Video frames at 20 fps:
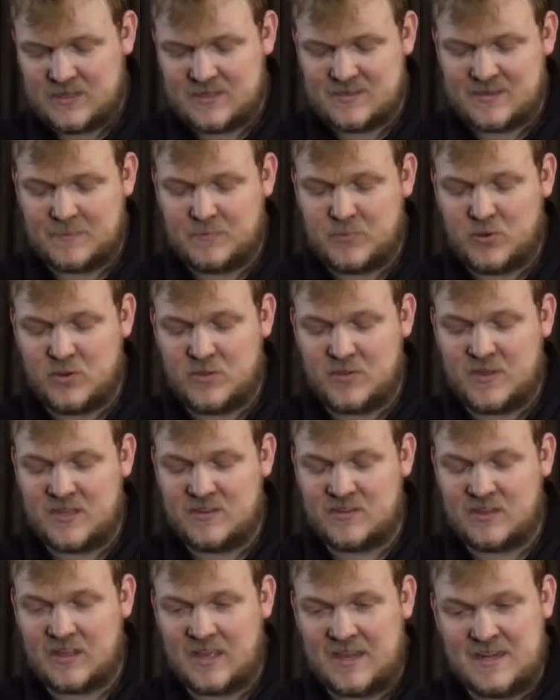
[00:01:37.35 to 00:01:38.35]
is they put
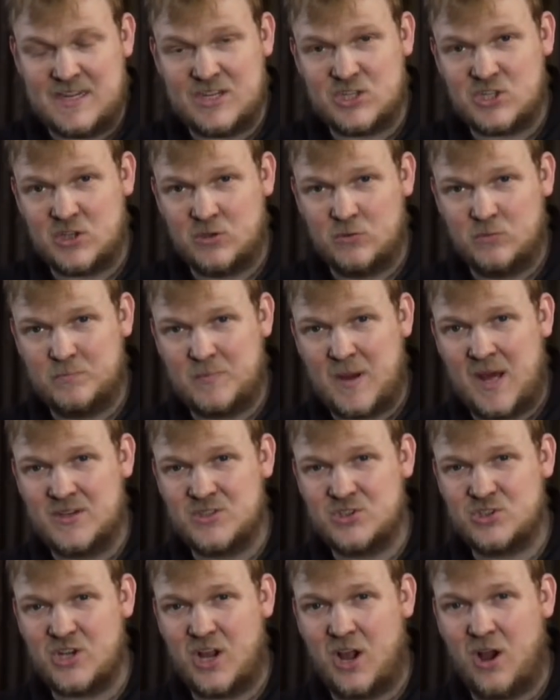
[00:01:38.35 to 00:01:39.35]
this initial
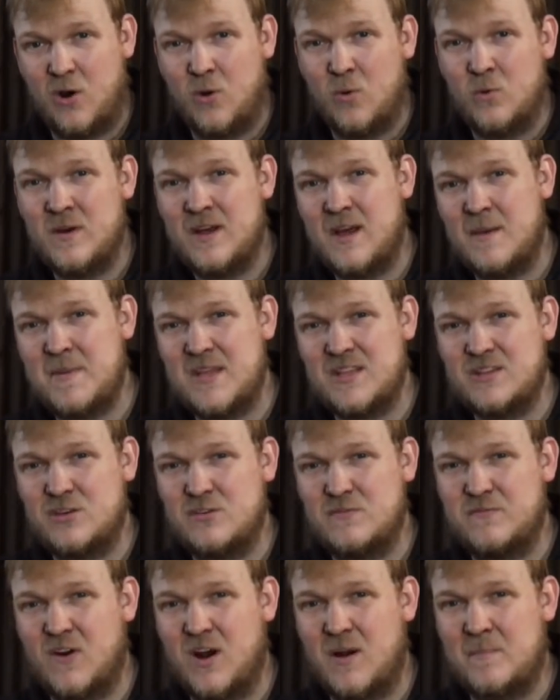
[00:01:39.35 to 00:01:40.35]
punched hole a bit too
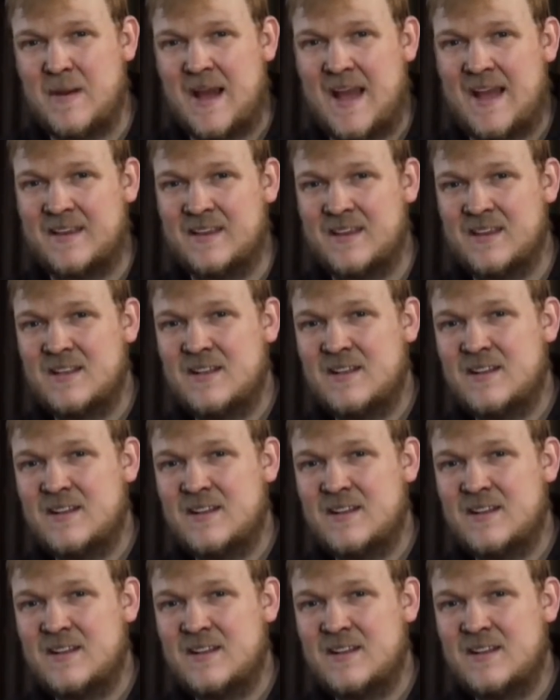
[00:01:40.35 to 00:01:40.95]
far back.